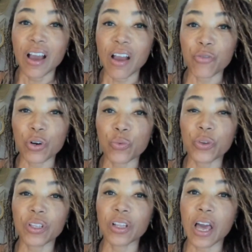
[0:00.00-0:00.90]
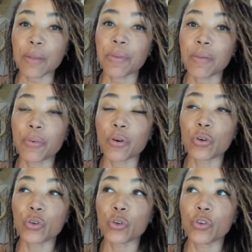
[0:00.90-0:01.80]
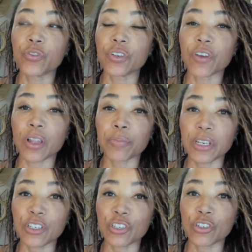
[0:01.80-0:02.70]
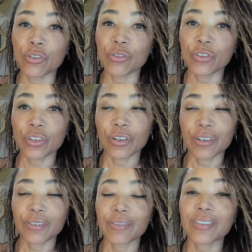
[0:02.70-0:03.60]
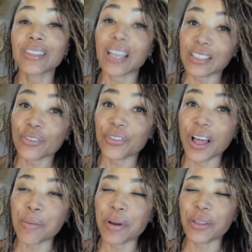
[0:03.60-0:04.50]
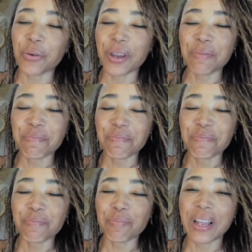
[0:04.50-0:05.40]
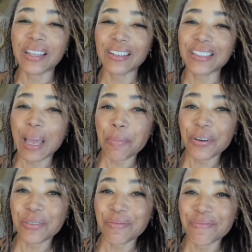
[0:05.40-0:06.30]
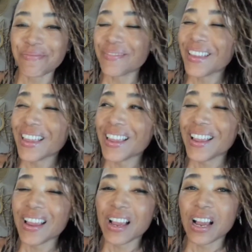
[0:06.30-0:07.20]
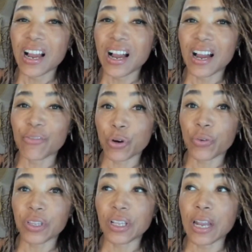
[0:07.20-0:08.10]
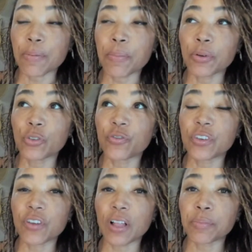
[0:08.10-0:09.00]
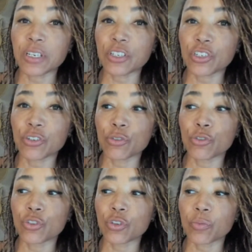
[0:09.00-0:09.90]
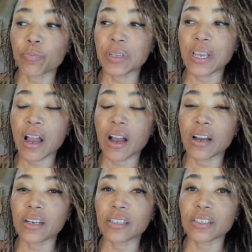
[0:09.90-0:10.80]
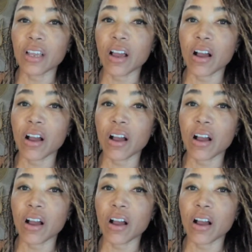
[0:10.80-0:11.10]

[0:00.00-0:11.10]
I've worked with a lot of people who've developed issues. That's a fly, by the way, my little zapper. I've worked with a lot of people who've developed issues because